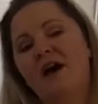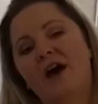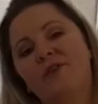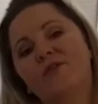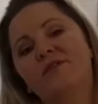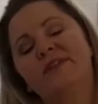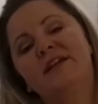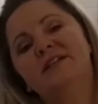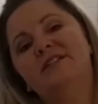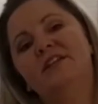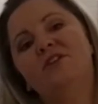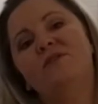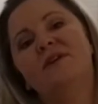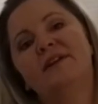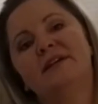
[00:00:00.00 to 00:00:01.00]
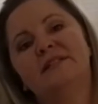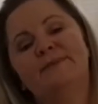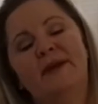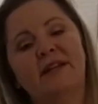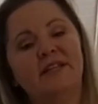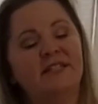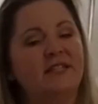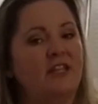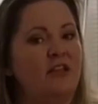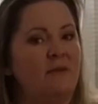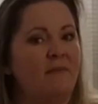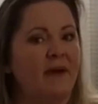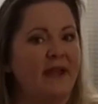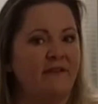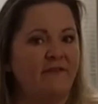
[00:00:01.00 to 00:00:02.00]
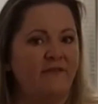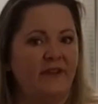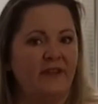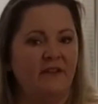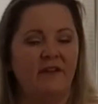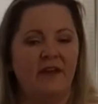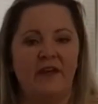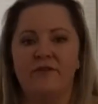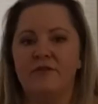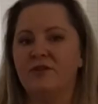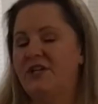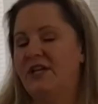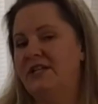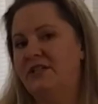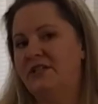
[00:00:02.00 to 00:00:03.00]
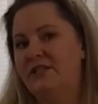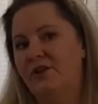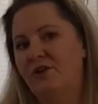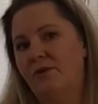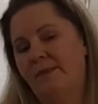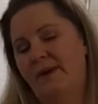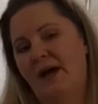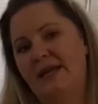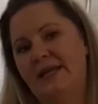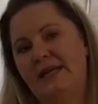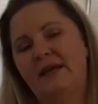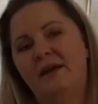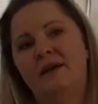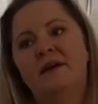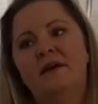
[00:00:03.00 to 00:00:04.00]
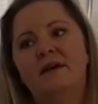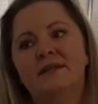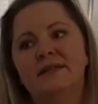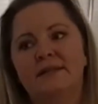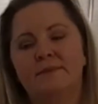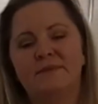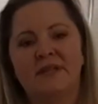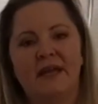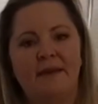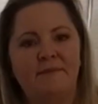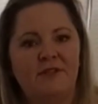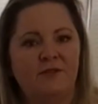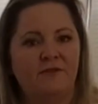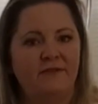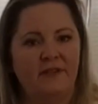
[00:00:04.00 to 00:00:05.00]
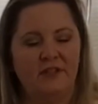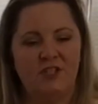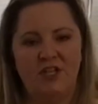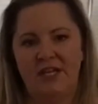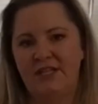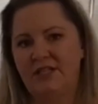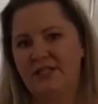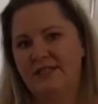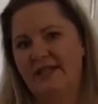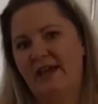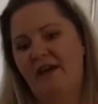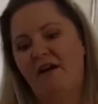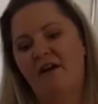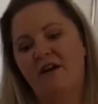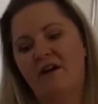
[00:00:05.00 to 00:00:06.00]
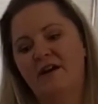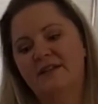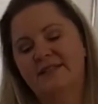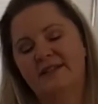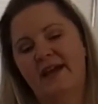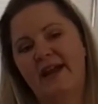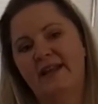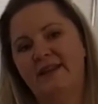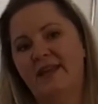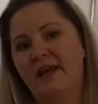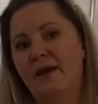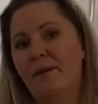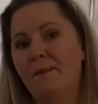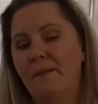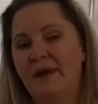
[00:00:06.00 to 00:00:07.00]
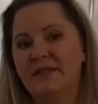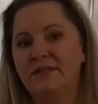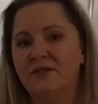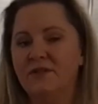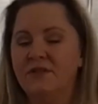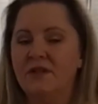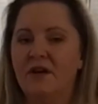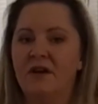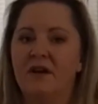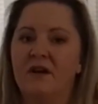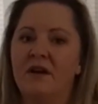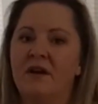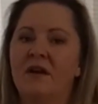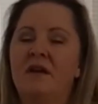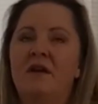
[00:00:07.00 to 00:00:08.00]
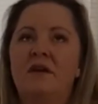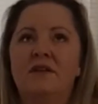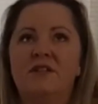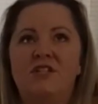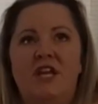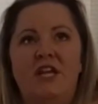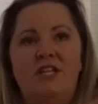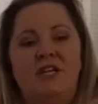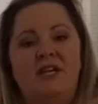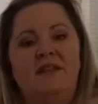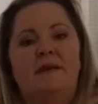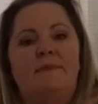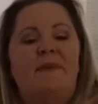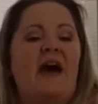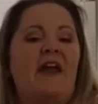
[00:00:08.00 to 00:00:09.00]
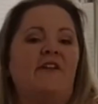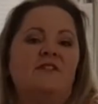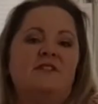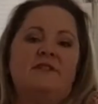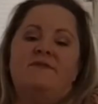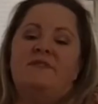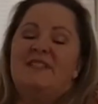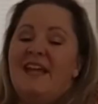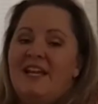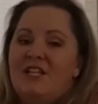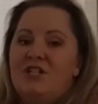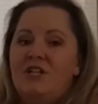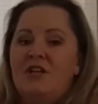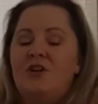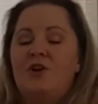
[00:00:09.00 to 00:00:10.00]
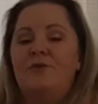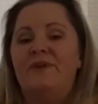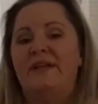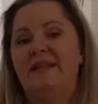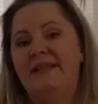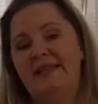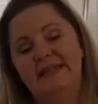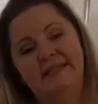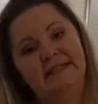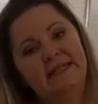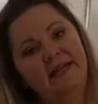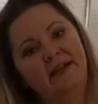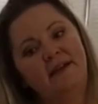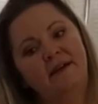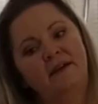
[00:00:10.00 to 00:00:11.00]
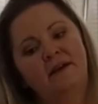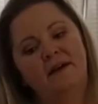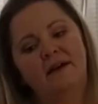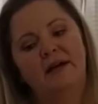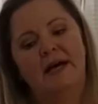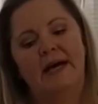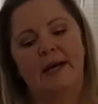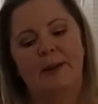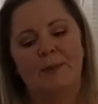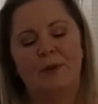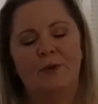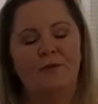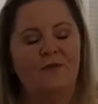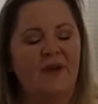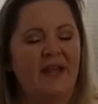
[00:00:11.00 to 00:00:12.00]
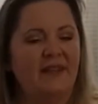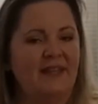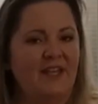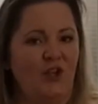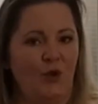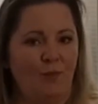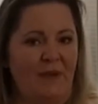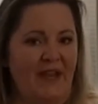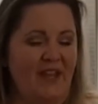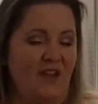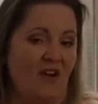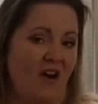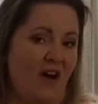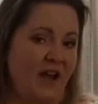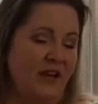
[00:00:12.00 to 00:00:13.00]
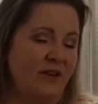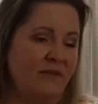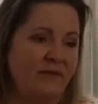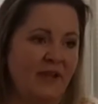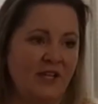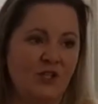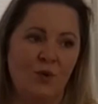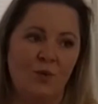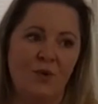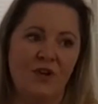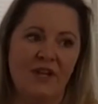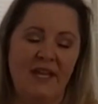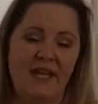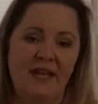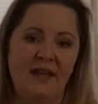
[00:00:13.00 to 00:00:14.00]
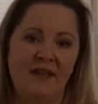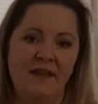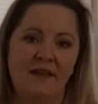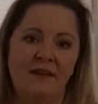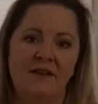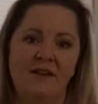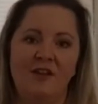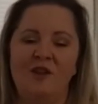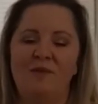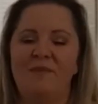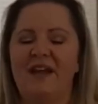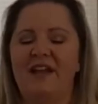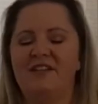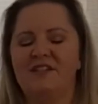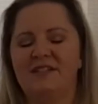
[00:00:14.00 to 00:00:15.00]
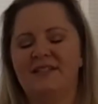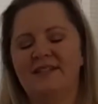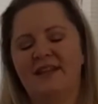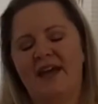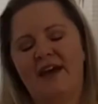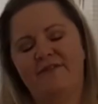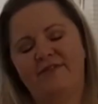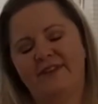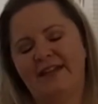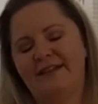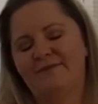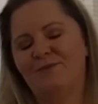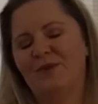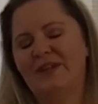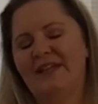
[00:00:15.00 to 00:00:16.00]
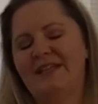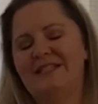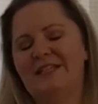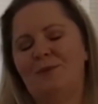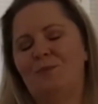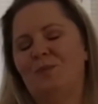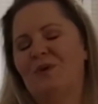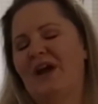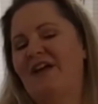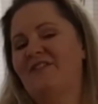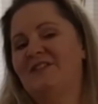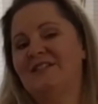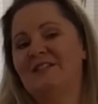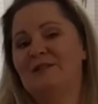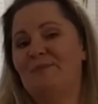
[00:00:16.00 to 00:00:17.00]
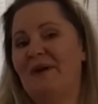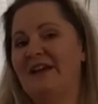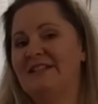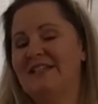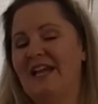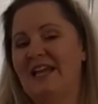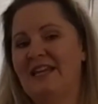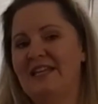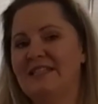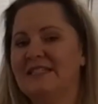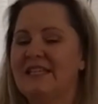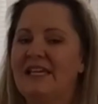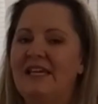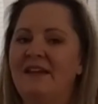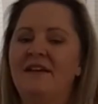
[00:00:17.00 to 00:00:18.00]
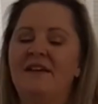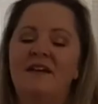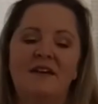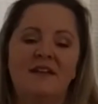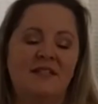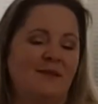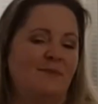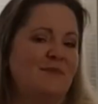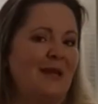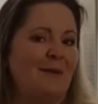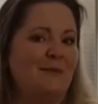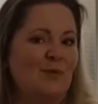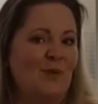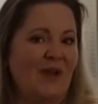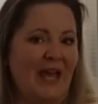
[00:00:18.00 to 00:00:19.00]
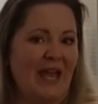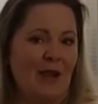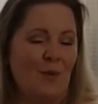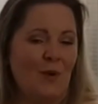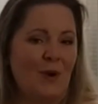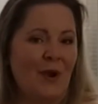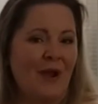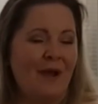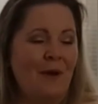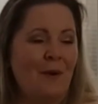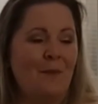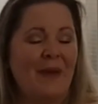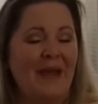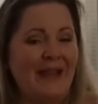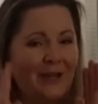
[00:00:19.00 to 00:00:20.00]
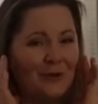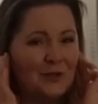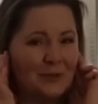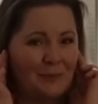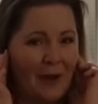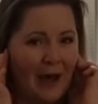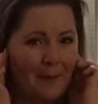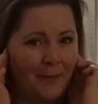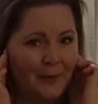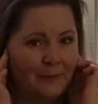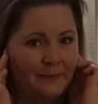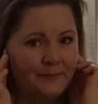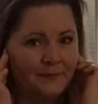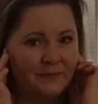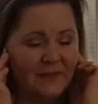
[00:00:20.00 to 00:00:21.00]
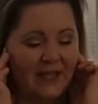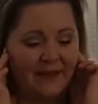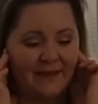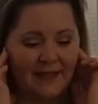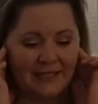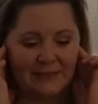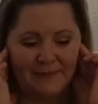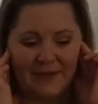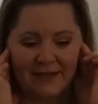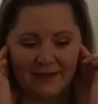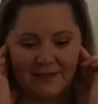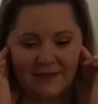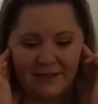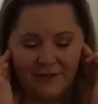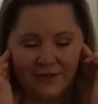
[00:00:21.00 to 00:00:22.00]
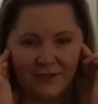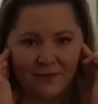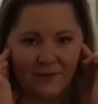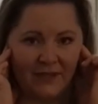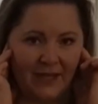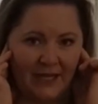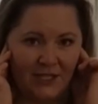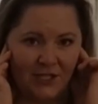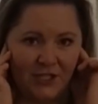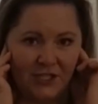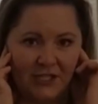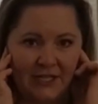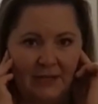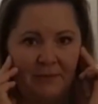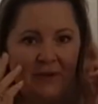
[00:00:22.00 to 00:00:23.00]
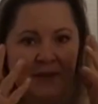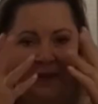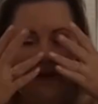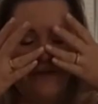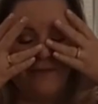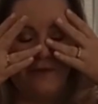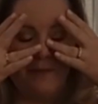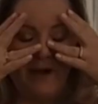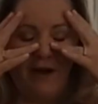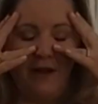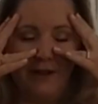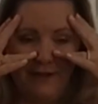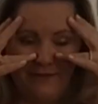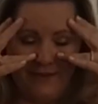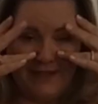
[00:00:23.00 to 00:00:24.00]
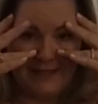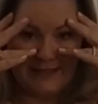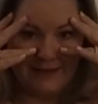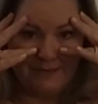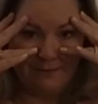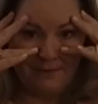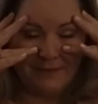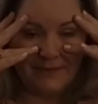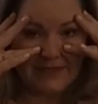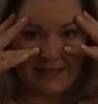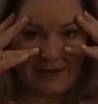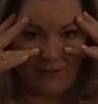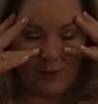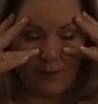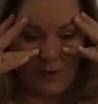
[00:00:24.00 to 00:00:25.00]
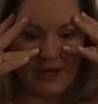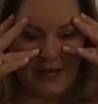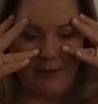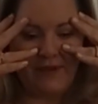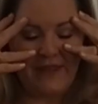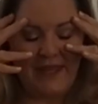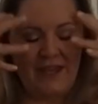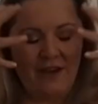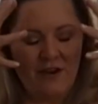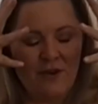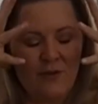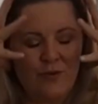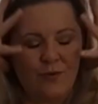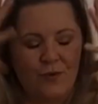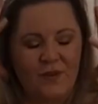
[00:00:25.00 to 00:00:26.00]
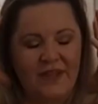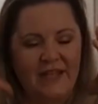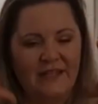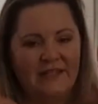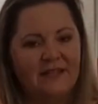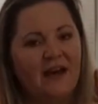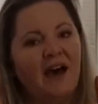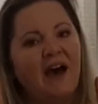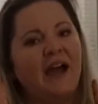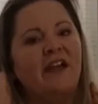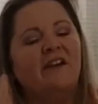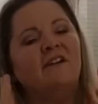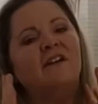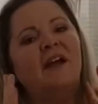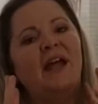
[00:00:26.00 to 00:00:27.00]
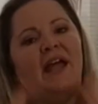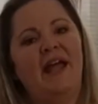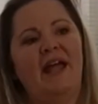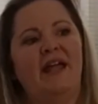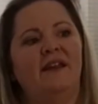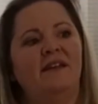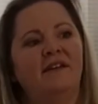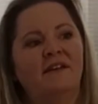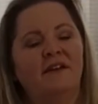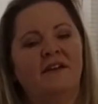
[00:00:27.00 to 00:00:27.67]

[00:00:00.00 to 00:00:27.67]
Other things that you can expect is that you might feel other changes in your body. Sometimes you'll feel changes that are a sign that muscles are changing, that patterns of tension are releasing. You'll find that you might yawn you're working. You might just have like really deep breaths spontaneously. Sometimes when I work, my ears pop, and that's because there's a relationship from all of this stuff we're working with here through the entire head.